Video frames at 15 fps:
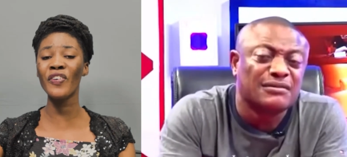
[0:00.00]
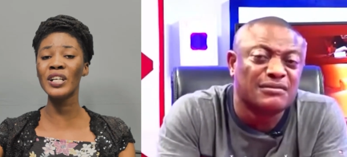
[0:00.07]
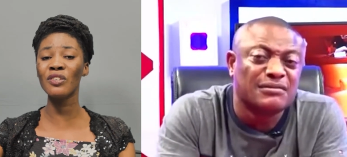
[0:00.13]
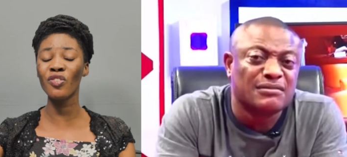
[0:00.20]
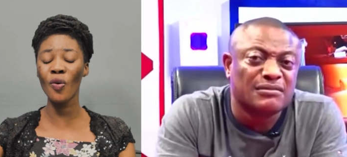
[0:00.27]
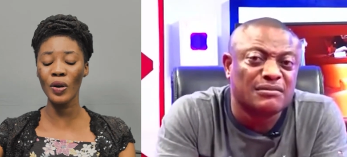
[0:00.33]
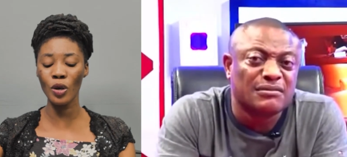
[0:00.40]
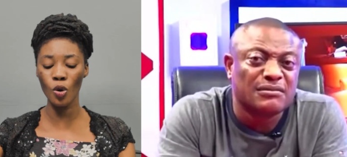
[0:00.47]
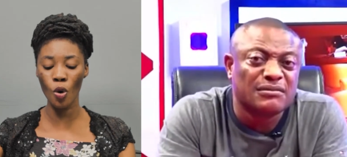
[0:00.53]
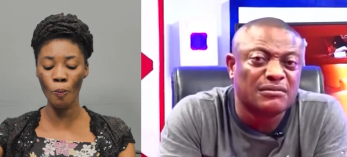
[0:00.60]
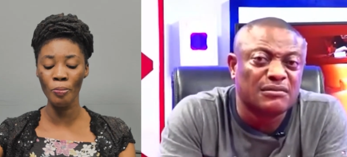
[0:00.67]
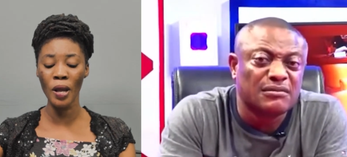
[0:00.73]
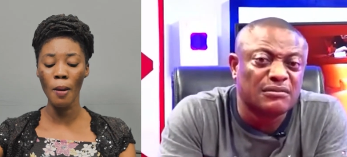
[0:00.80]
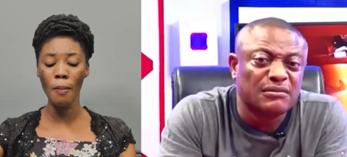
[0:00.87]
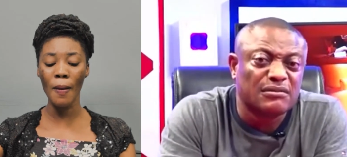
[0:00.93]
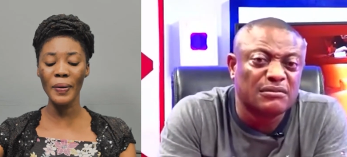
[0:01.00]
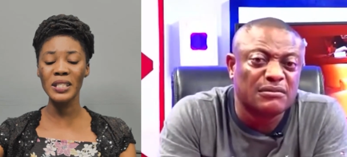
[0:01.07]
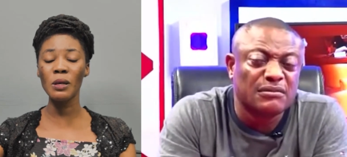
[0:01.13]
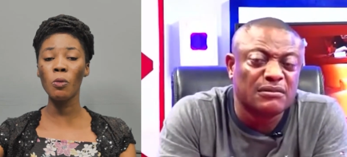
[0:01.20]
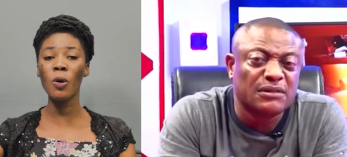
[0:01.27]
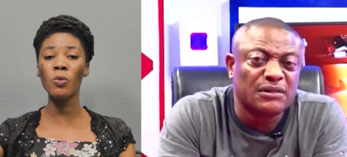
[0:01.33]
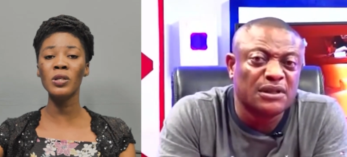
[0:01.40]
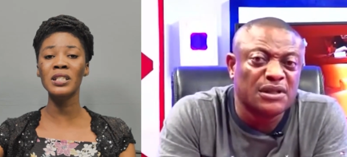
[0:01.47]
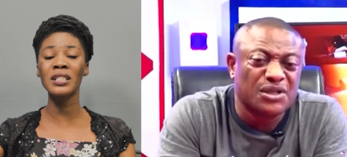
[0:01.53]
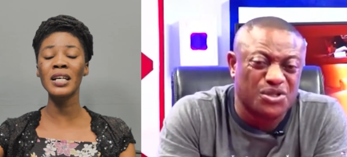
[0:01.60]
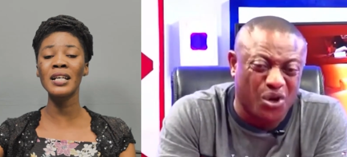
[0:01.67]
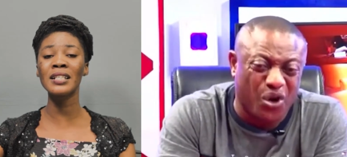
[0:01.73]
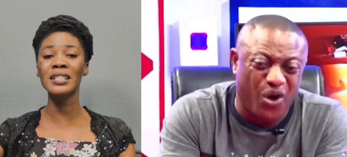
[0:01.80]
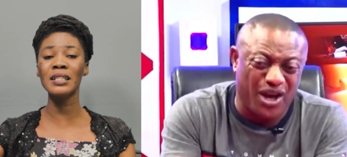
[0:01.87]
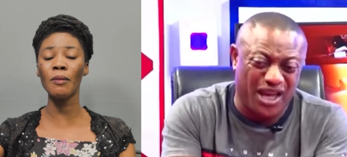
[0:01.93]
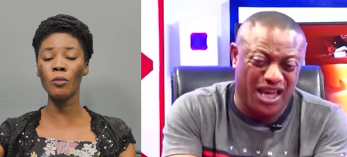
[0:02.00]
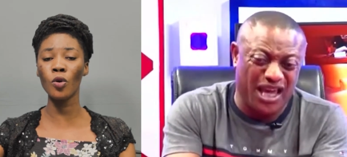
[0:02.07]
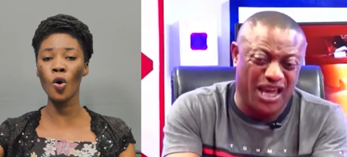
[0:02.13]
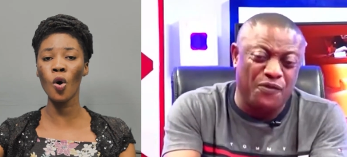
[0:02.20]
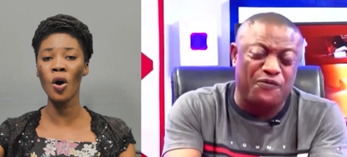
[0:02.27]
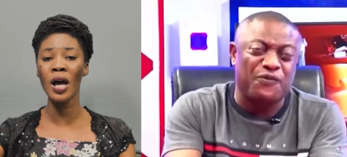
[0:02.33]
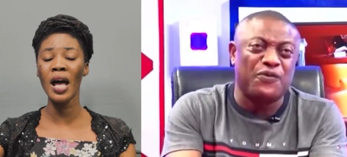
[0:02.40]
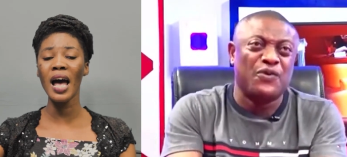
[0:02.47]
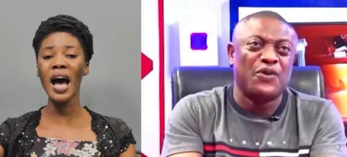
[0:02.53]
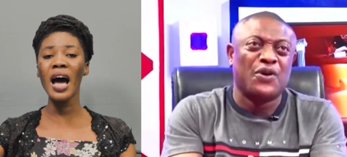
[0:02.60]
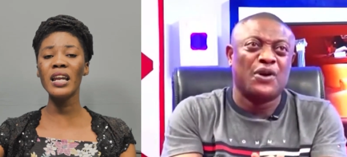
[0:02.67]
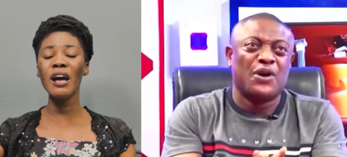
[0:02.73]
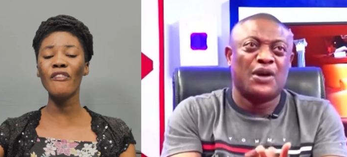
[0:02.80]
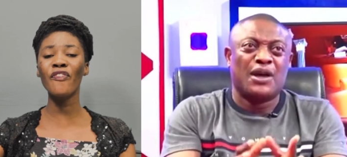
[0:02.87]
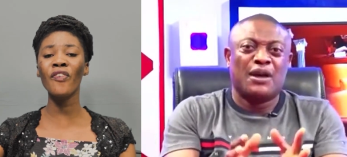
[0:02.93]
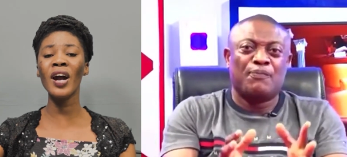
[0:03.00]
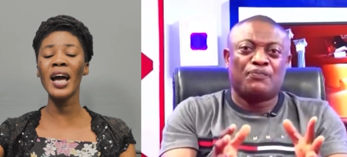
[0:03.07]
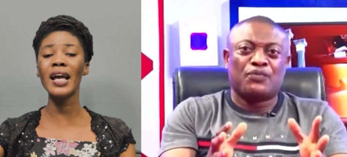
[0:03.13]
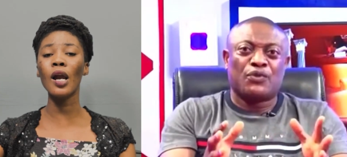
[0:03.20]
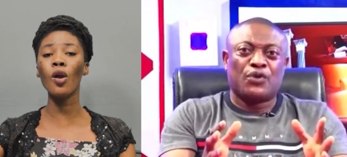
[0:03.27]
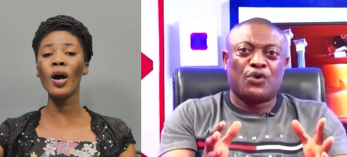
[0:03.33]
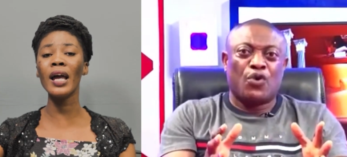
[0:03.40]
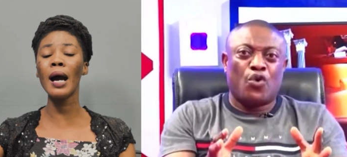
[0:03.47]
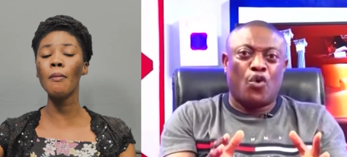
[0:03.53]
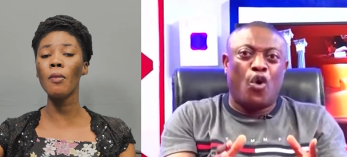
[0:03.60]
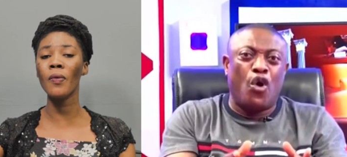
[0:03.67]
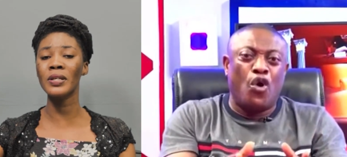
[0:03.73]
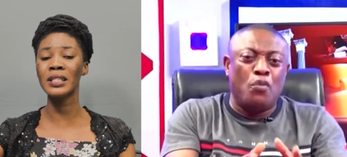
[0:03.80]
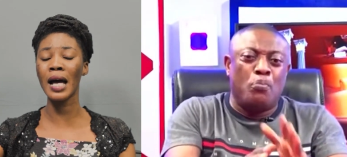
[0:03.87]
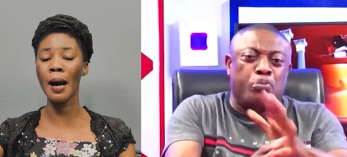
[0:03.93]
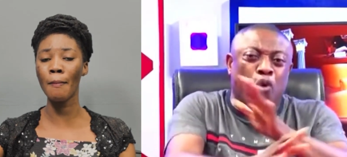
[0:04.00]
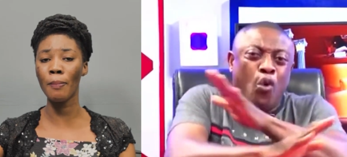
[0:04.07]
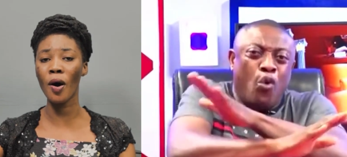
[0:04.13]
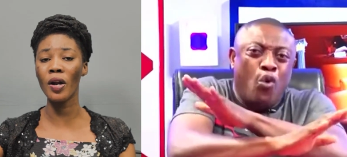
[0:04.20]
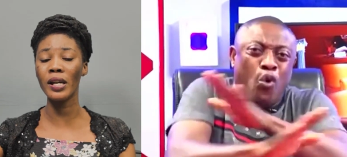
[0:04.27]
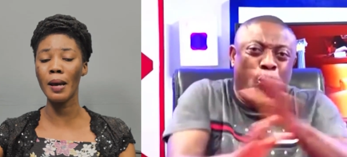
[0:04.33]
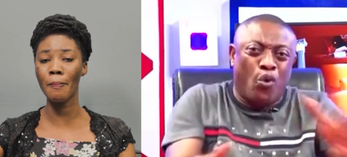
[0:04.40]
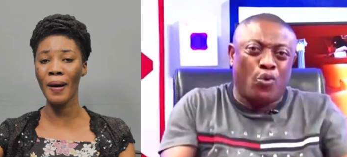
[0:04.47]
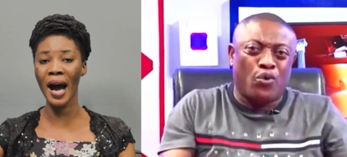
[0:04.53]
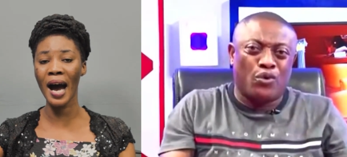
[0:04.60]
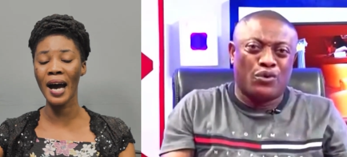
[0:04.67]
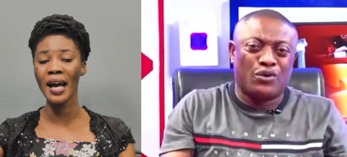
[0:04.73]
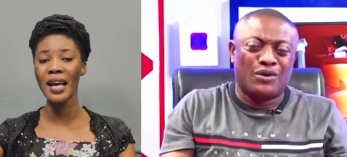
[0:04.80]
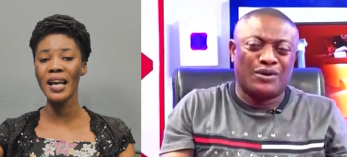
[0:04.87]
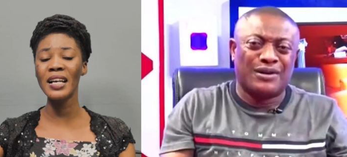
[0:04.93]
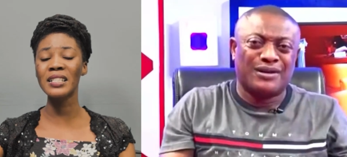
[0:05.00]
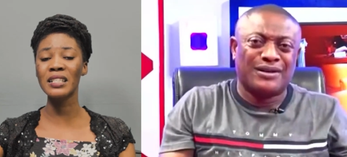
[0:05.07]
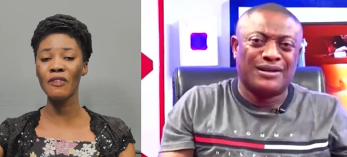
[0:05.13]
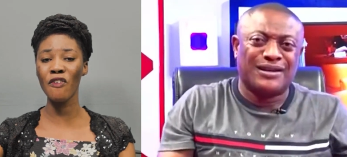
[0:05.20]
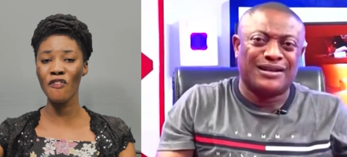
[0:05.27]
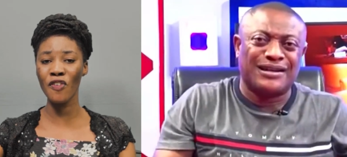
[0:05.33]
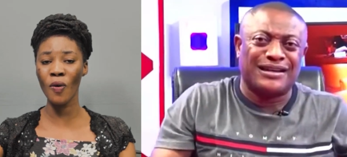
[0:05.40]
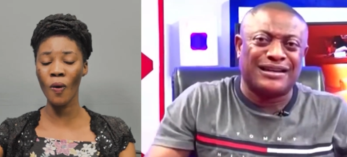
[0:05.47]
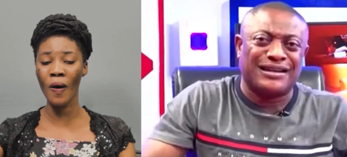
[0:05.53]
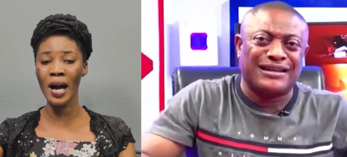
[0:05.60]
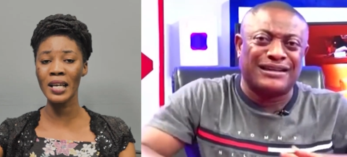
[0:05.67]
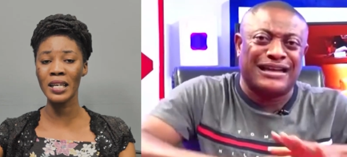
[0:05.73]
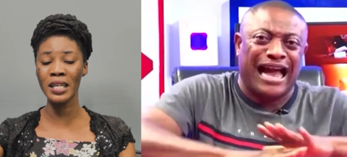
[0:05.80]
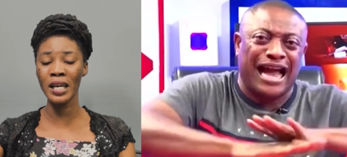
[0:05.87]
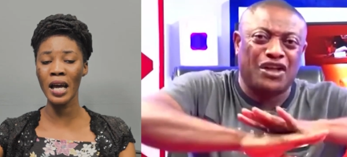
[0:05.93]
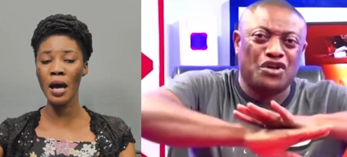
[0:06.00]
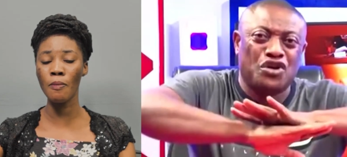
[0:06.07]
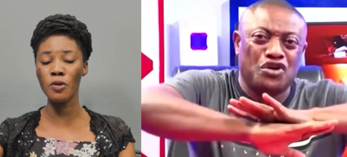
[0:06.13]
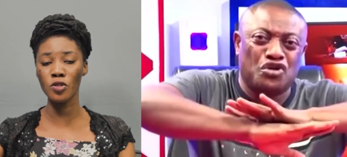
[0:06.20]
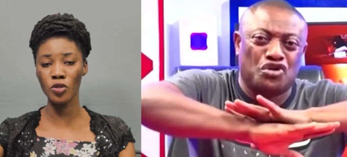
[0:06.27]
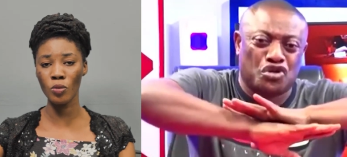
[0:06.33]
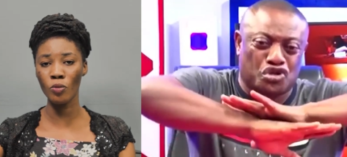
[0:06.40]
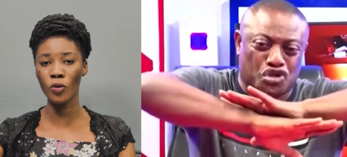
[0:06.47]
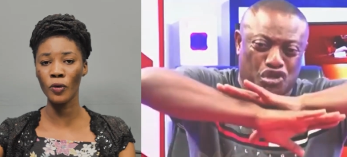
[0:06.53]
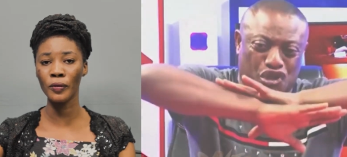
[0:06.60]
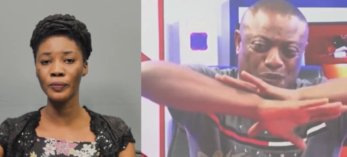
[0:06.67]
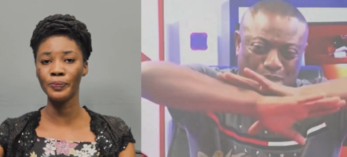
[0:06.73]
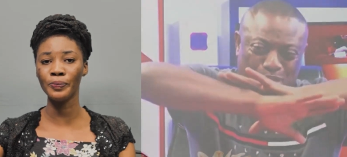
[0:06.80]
Speaker 1: or fast forward no, maybe say what could say in some no, a dear free a lawyer Maurice Ampaw nearby, in some for a higher day, ever some.